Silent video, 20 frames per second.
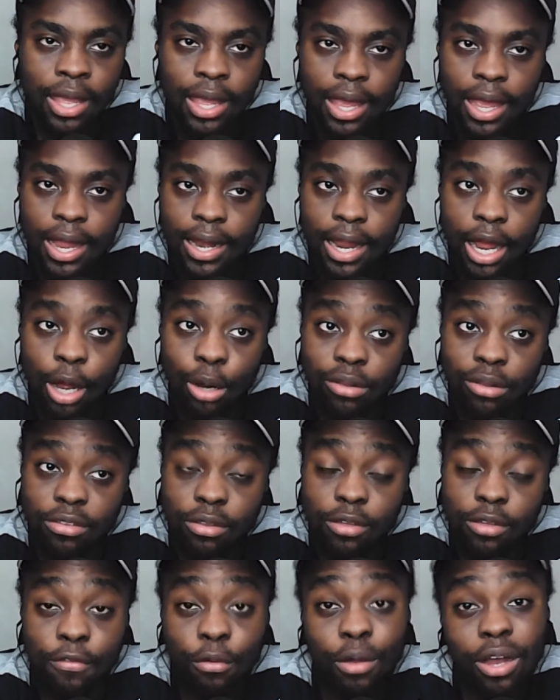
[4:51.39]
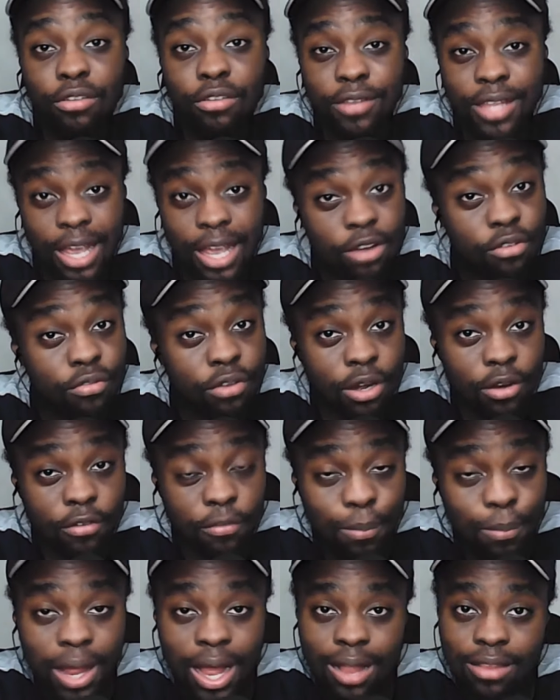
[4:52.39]
And also, if you want to get rid
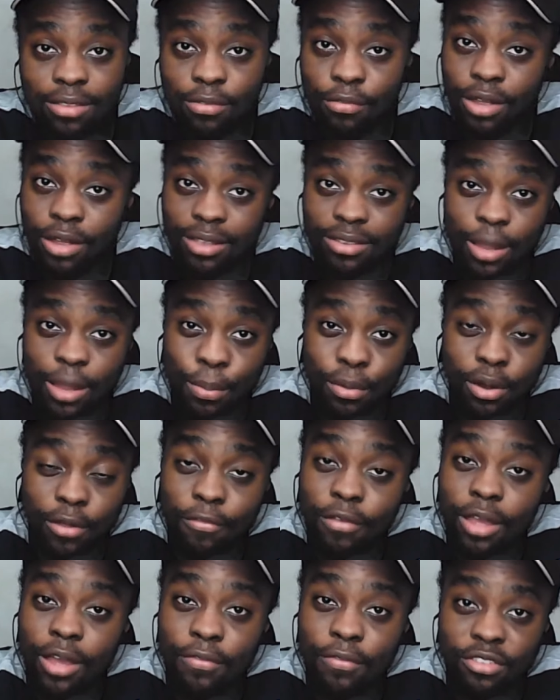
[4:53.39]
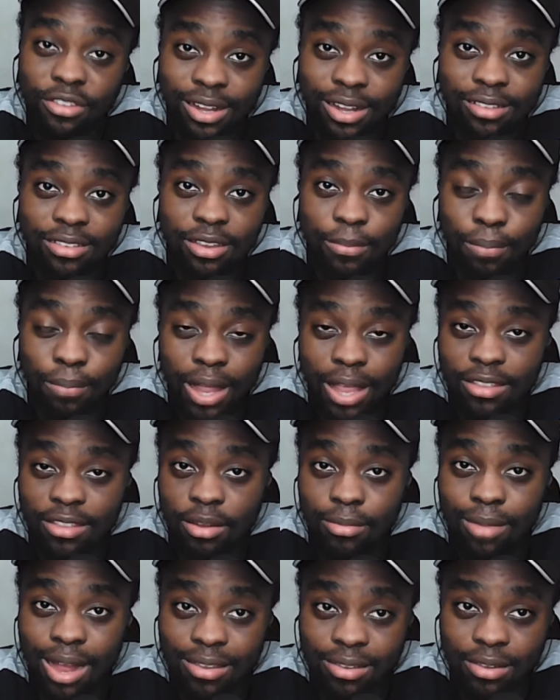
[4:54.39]
of players, for example, if you have Chelsea players
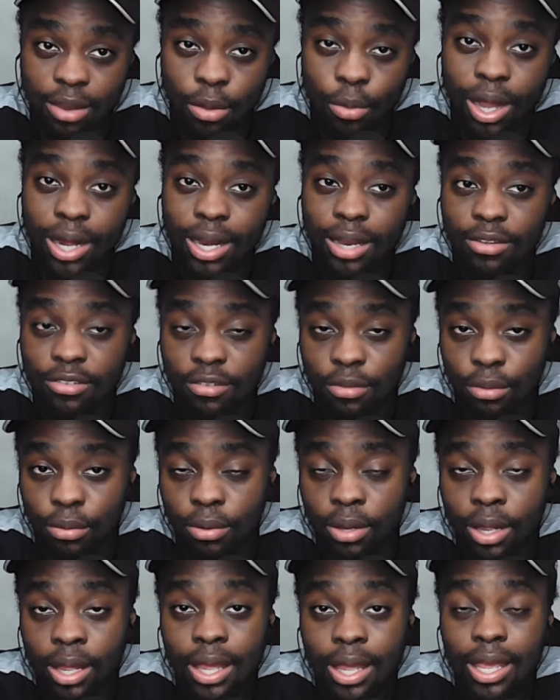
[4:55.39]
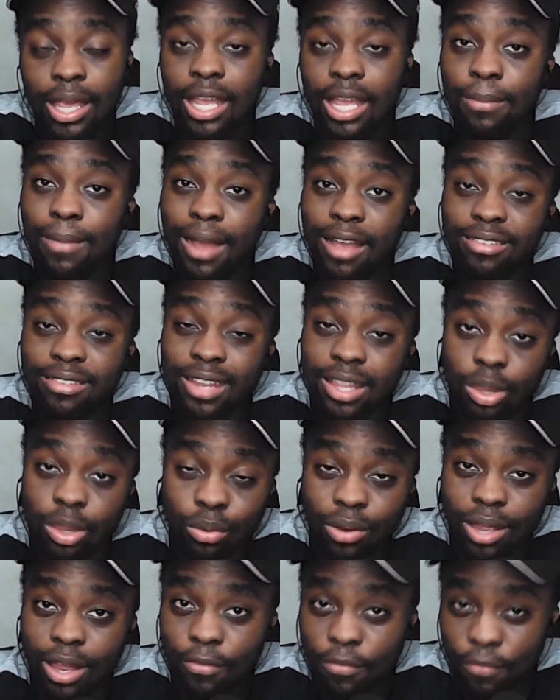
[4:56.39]
in match day 1 and 2, in match day
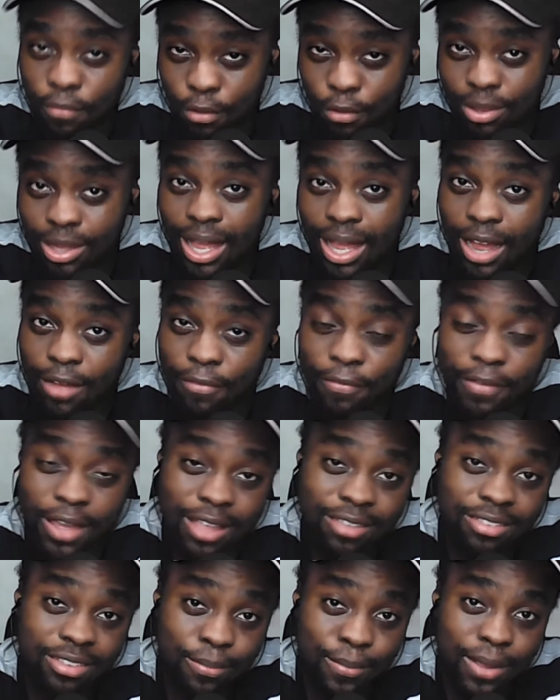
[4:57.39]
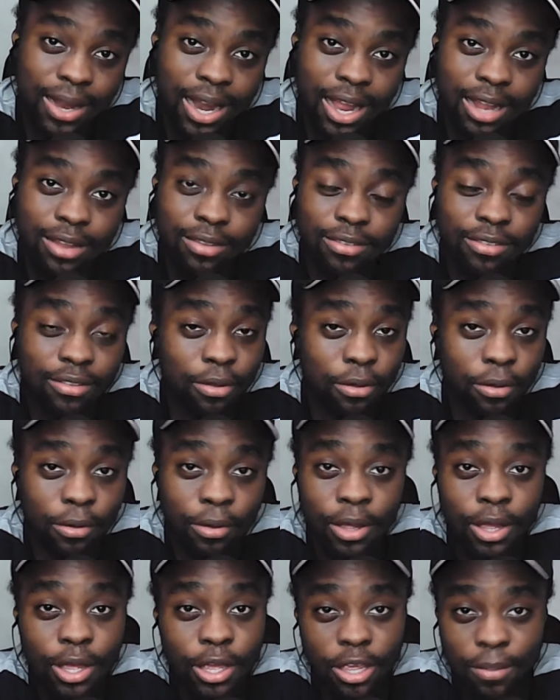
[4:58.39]
3 and 4 they have AC Milan.
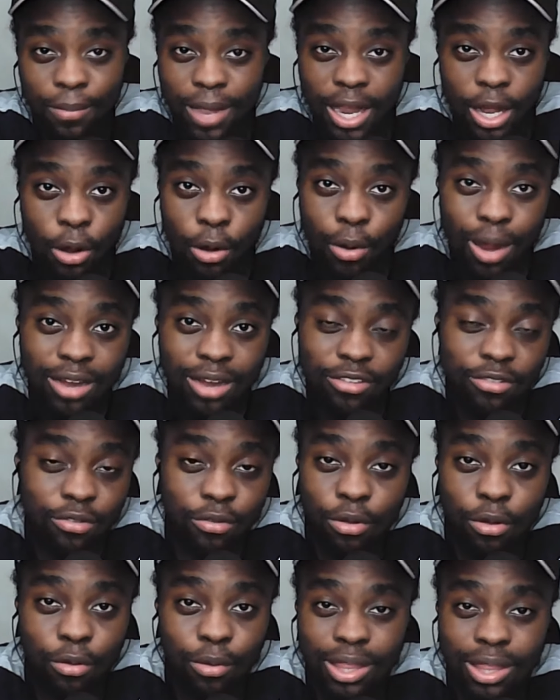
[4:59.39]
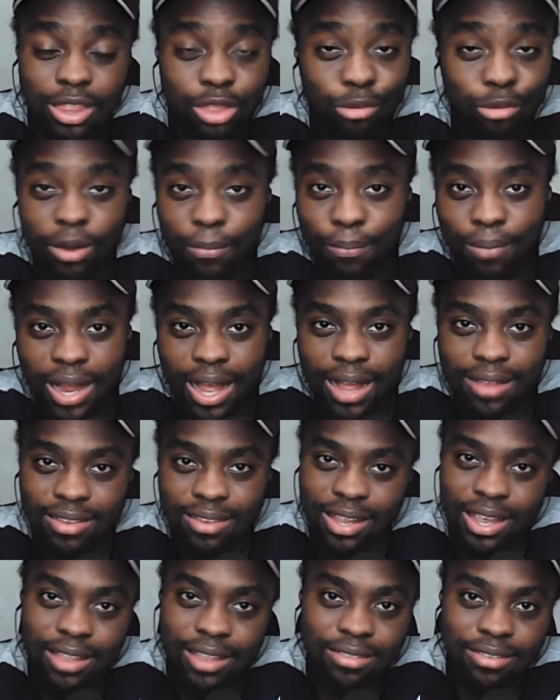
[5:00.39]
So you might not want to go with 3 players
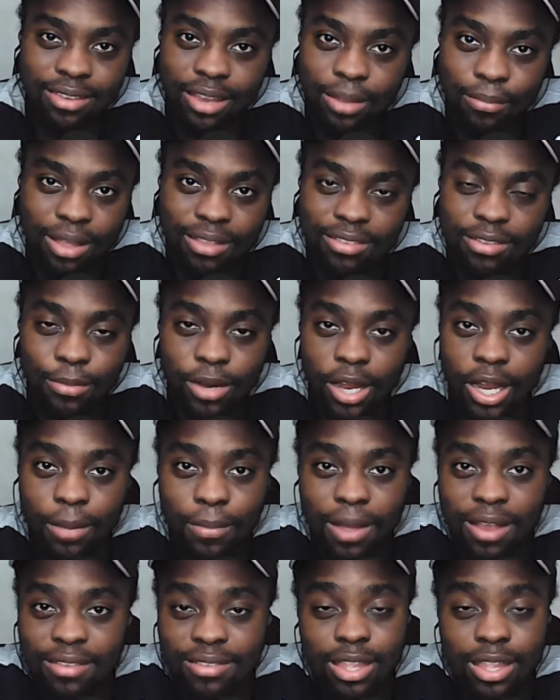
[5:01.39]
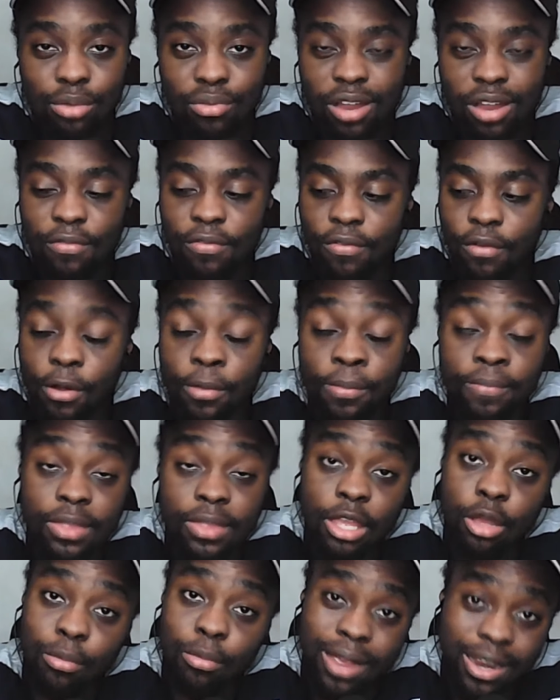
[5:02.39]
against AC Milan in match day 3 and 4.
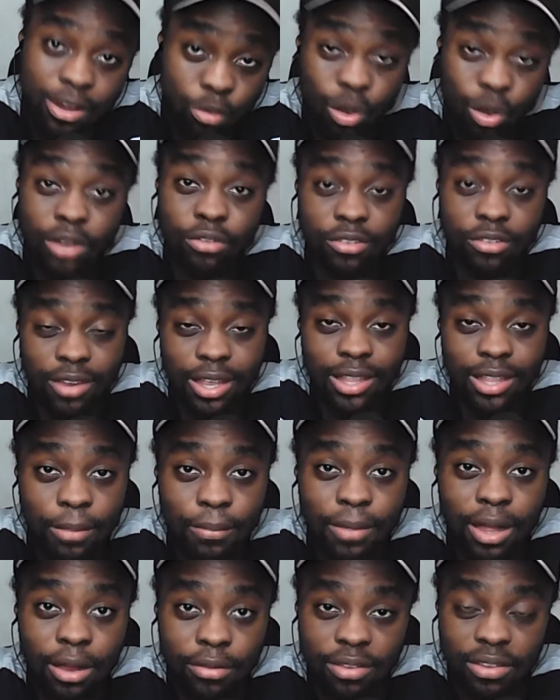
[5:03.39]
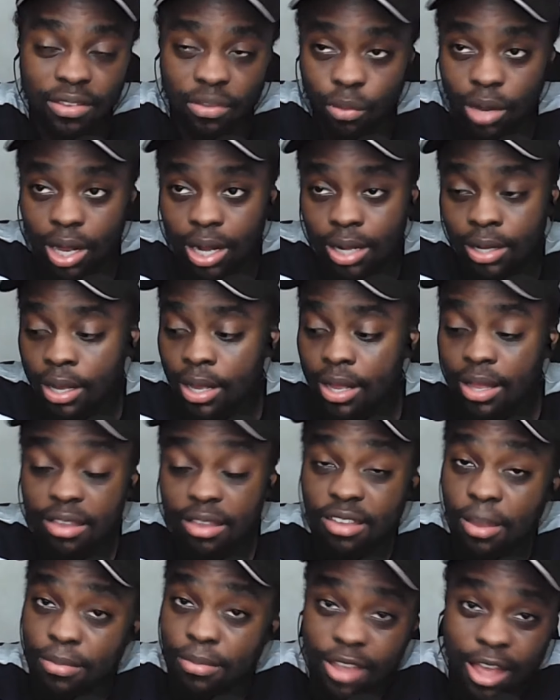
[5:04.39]
You might want to them out as well.
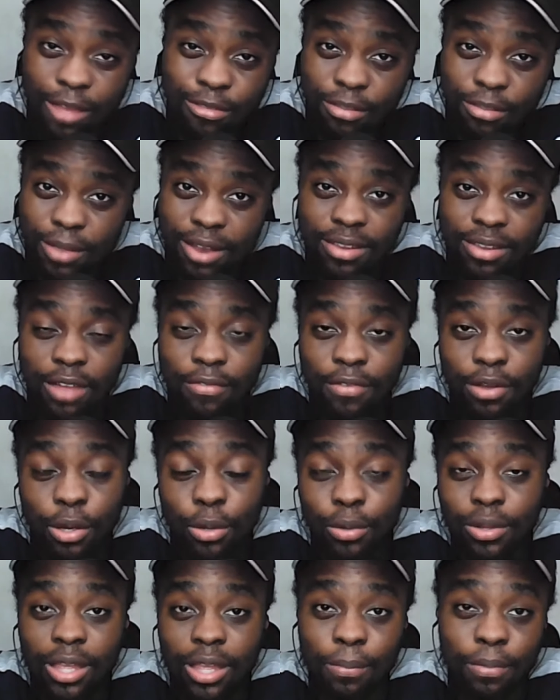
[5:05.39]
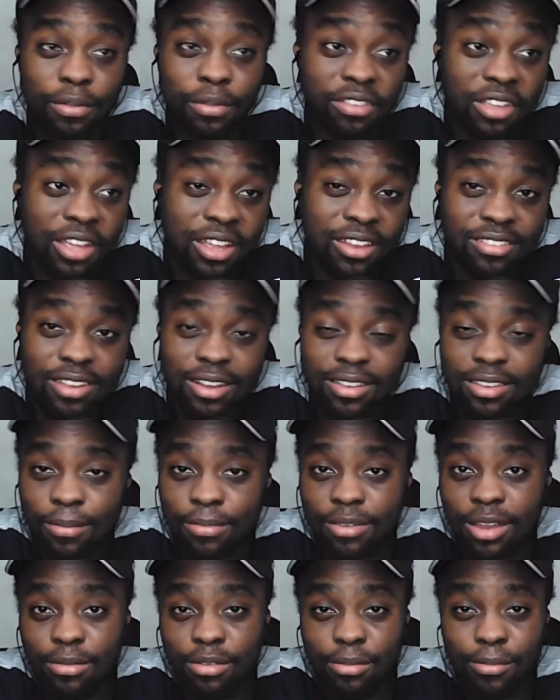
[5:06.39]
Sometimes you might have a goalkeeper who's injured.
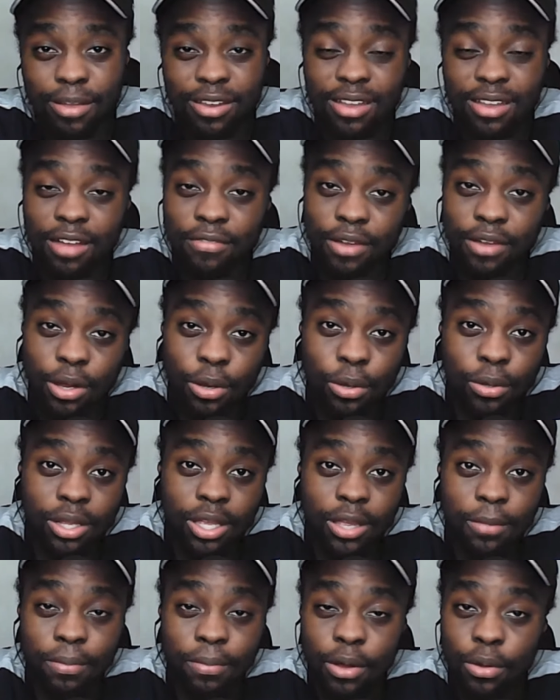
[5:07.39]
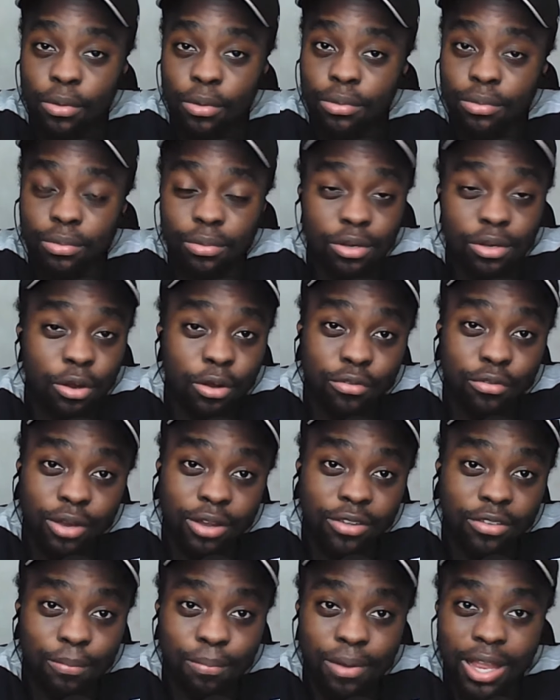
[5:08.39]
Sometimes you might have a goalkeeper who you don't
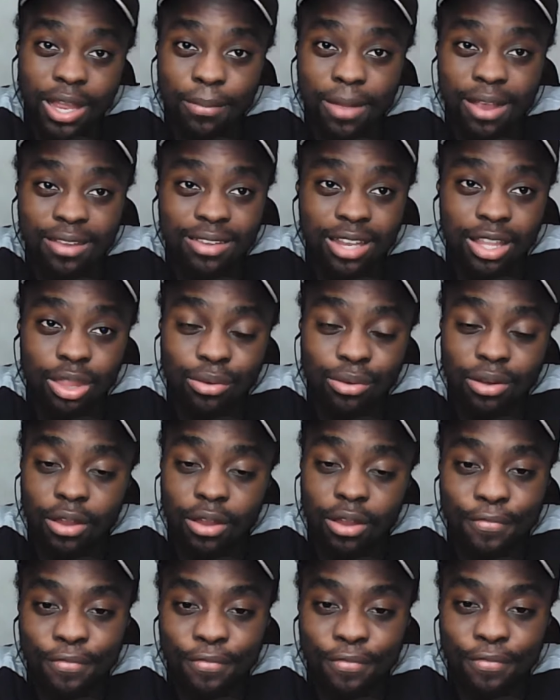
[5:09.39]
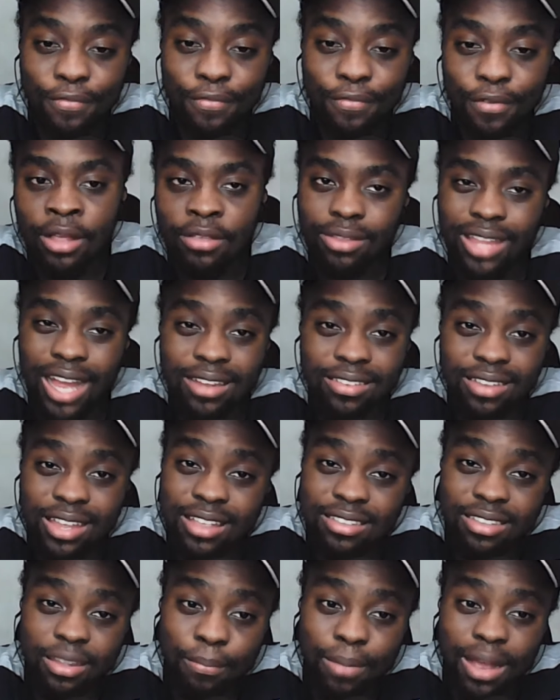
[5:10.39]
want to play in match day 3 or 4. So that
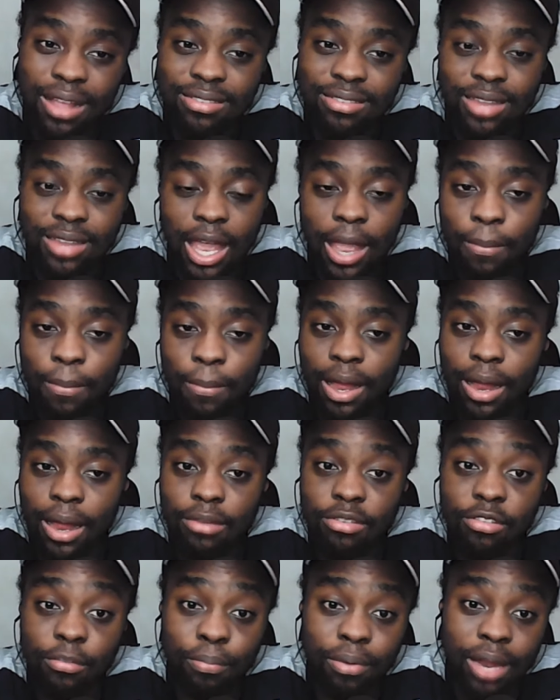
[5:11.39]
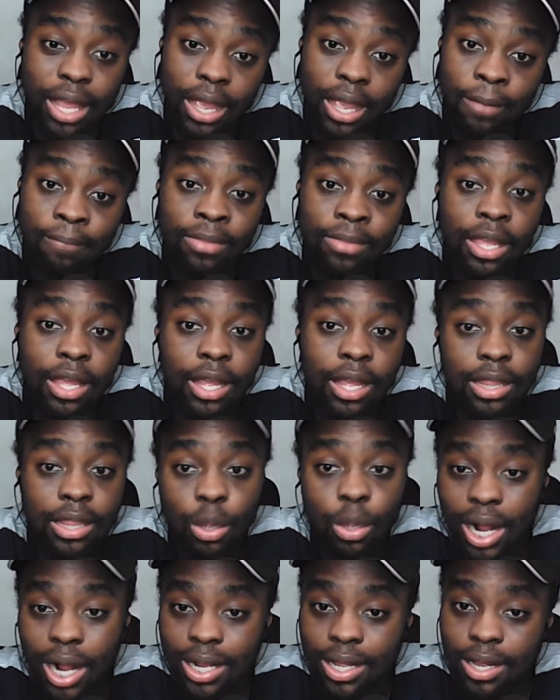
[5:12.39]
is the best time to play
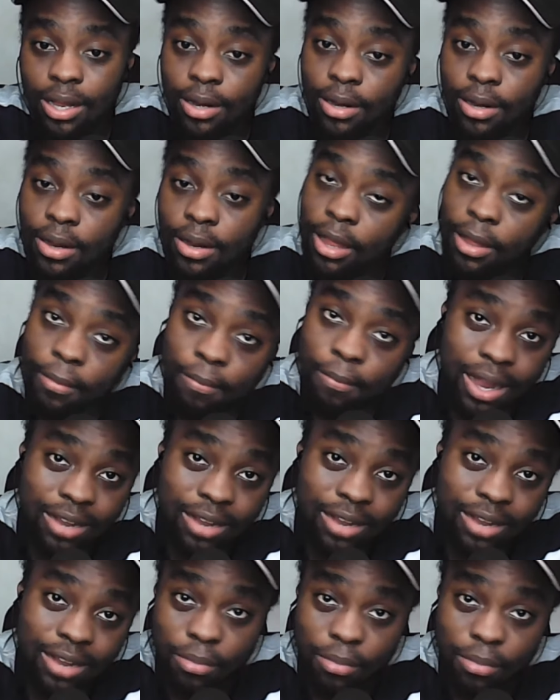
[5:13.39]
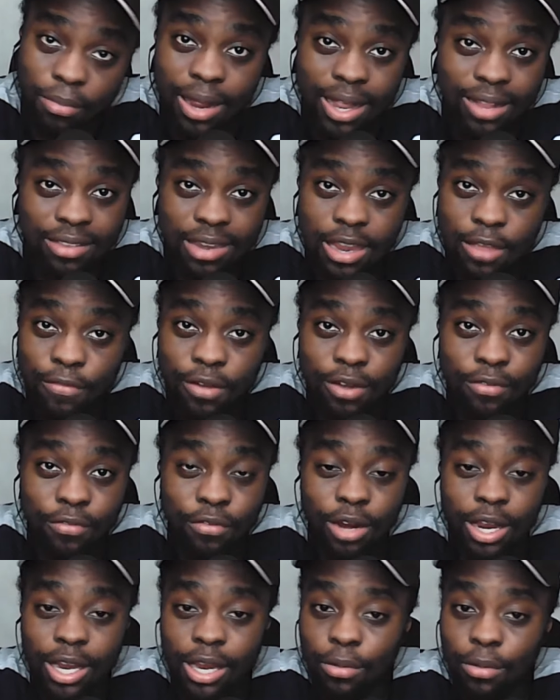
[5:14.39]
the wildcard. But remember, it's
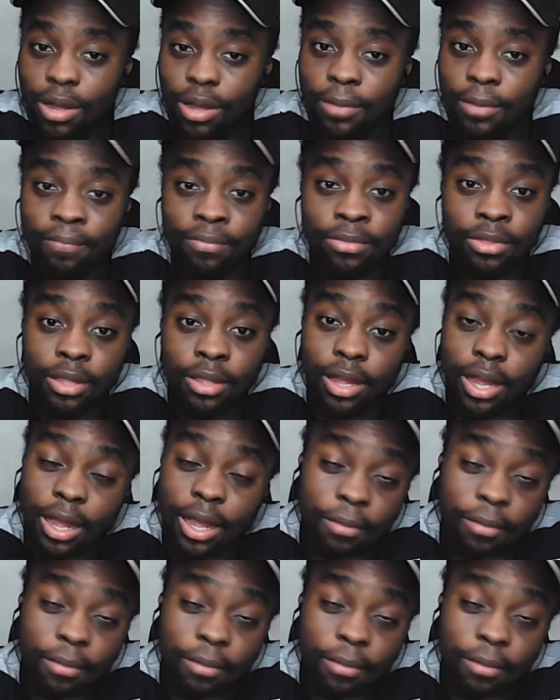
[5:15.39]
different for anyone.